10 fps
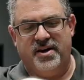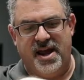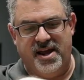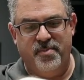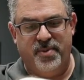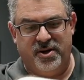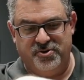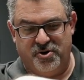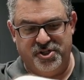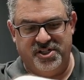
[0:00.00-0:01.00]
hanging
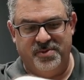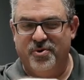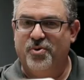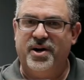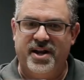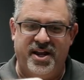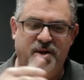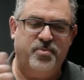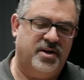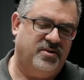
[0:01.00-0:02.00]
pedals, our GT Pro 1
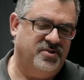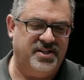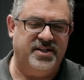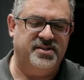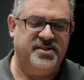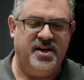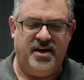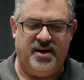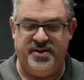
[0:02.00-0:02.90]
hanging pedals, is uh,